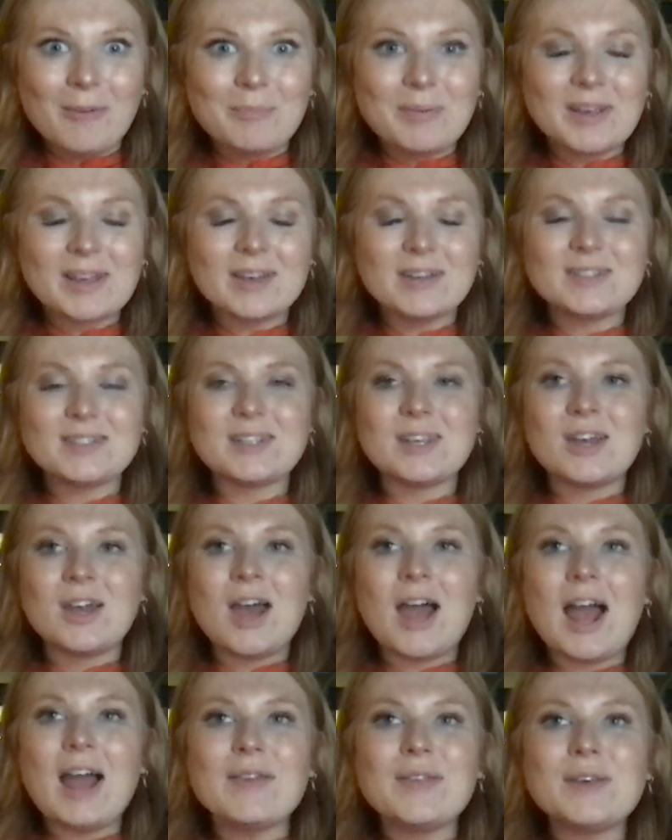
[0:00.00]
because
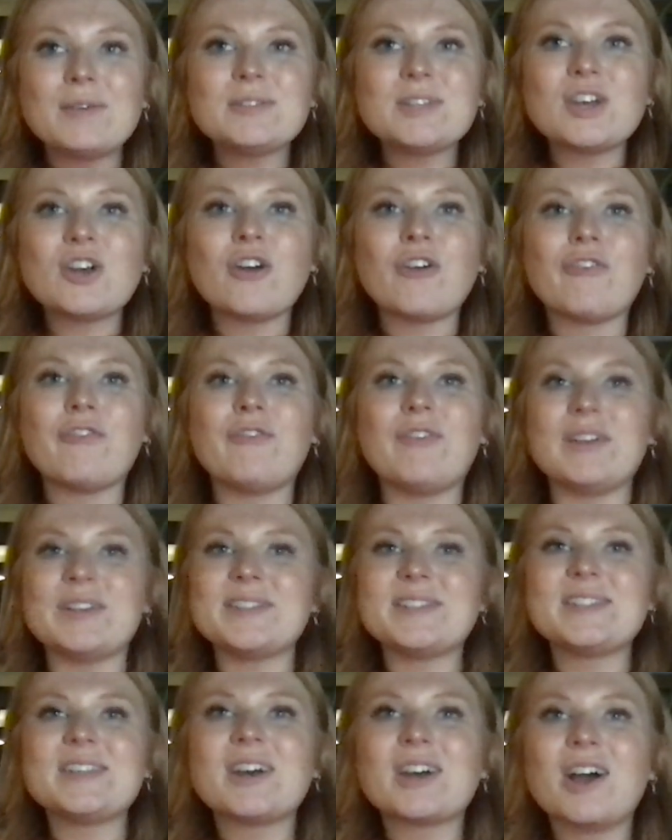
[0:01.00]
I think it was like her
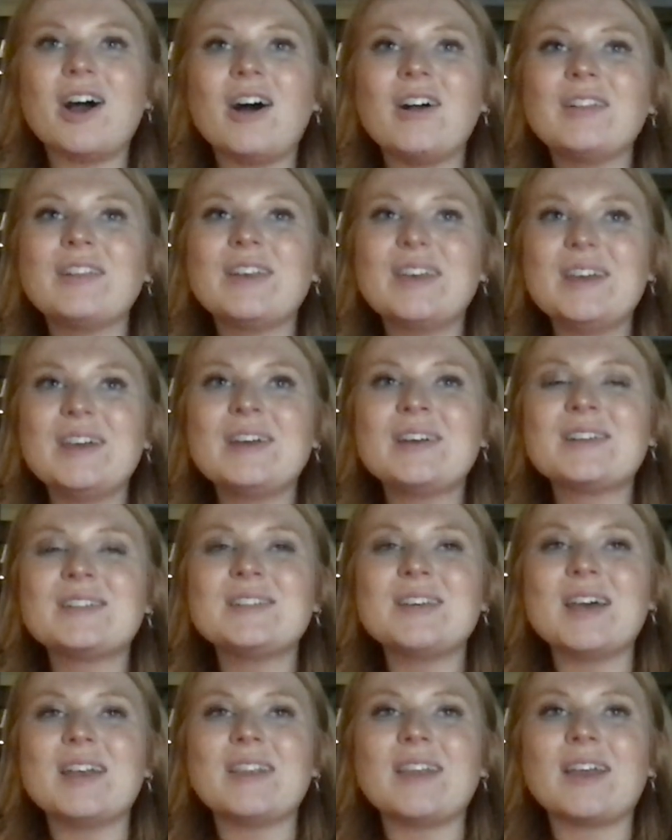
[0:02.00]
Finsta got
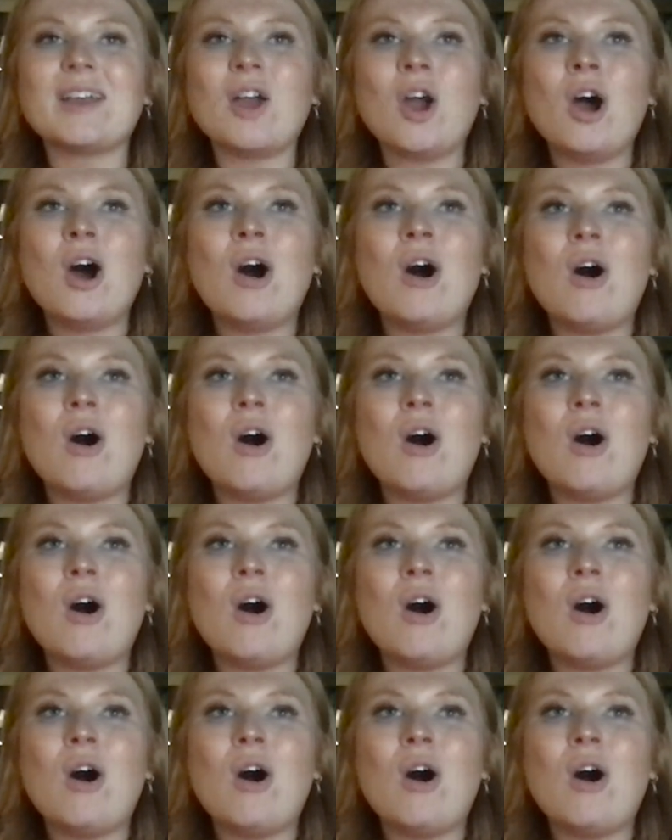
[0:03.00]
leaked and like